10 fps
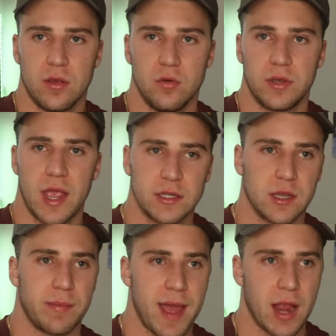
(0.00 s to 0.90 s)
who
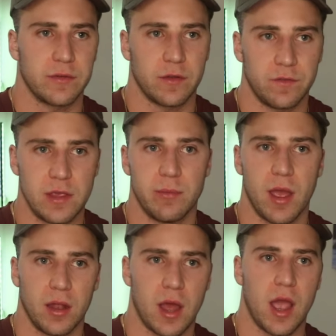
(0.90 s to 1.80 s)
takes the back of a
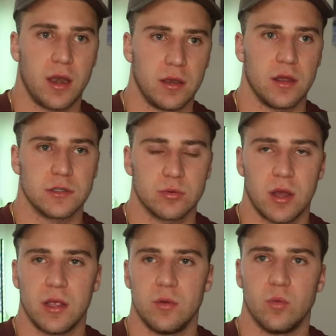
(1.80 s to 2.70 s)
female lion and does
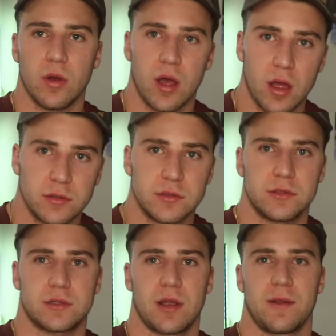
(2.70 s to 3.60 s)
what he
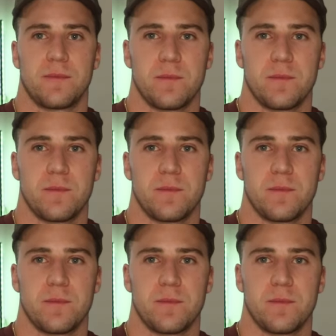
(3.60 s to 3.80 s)
wants.